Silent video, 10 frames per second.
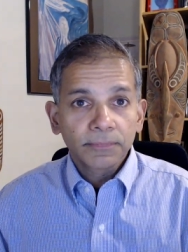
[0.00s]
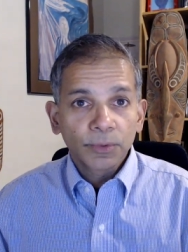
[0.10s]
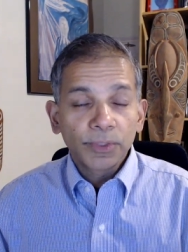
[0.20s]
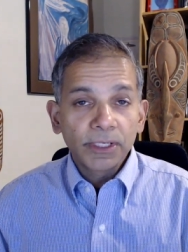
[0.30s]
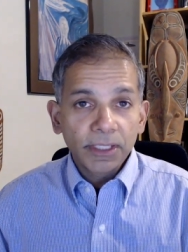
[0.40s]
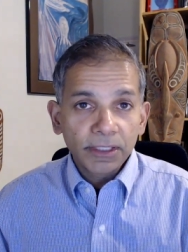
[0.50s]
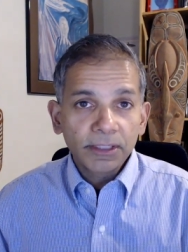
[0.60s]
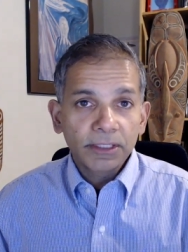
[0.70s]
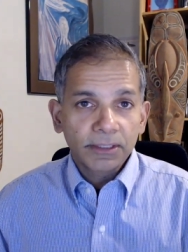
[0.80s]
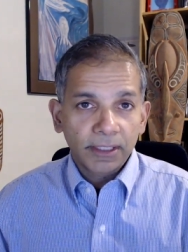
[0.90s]
We need
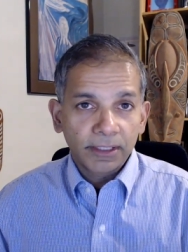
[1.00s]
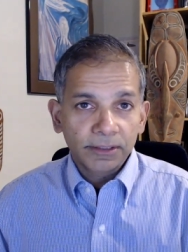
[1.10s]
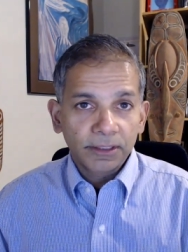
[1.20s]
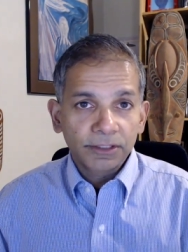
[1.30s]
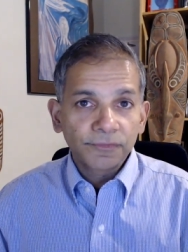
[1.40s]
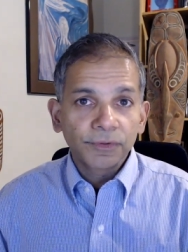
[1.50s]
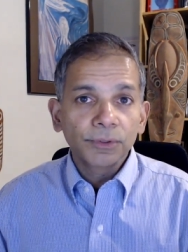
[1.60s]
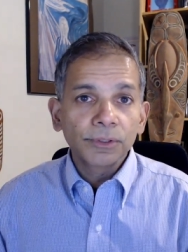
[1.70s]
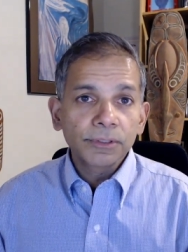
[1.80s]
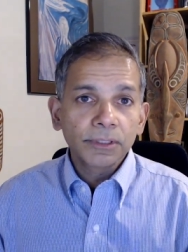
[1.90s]
these, these
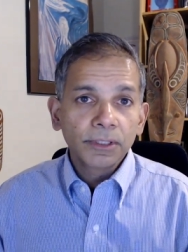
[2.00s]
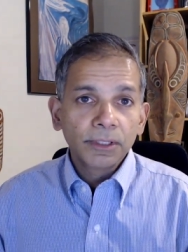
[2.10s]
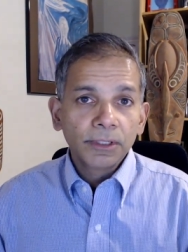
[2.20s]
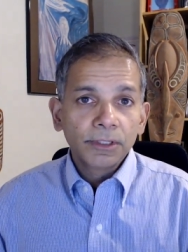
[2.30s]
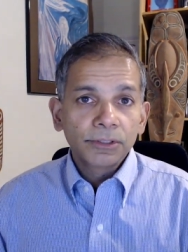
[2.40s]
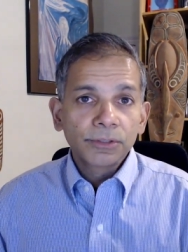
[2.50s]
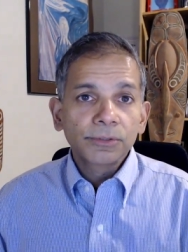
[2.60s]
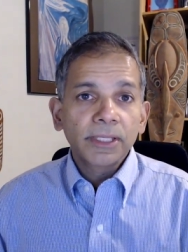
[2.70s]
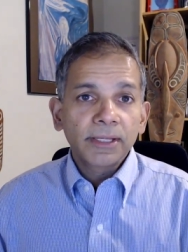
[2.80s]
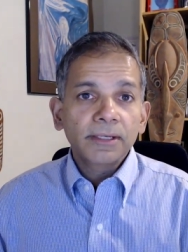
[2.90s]
fuels to
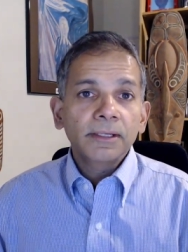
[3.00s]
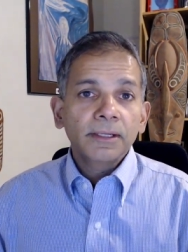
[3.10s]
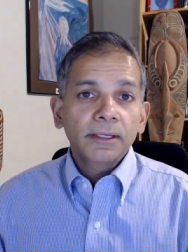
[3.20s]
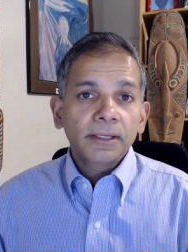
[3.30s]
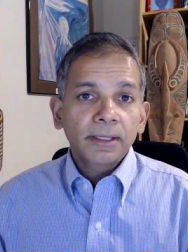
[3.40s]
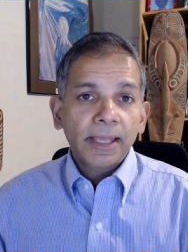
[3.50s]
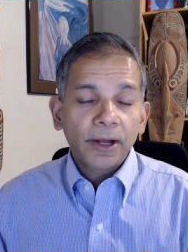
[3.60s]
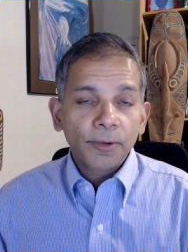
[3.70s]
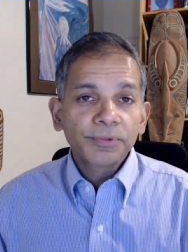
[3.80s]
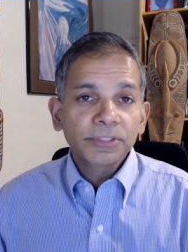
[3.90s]
then
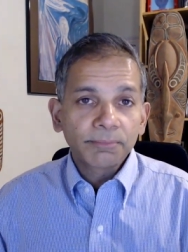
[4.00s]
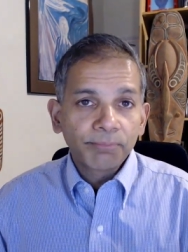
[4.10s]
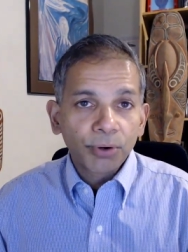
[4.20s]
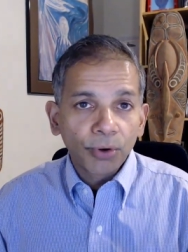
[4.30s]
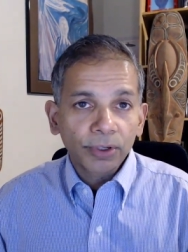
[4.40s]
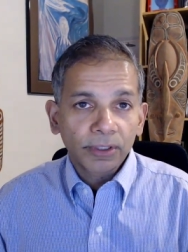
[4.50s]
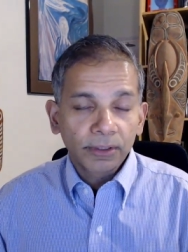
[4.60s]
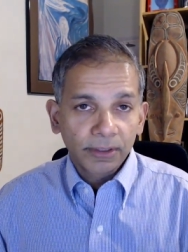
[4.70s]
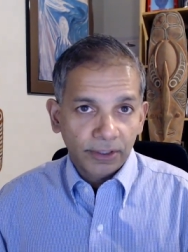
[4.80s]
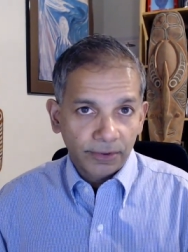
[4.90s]
help support
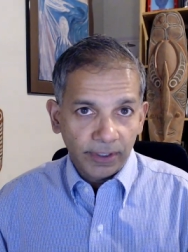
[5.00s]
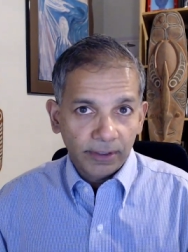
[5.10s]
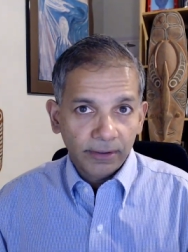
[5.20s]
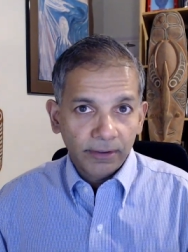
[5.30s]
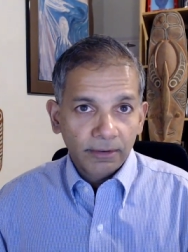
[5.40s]
the grid.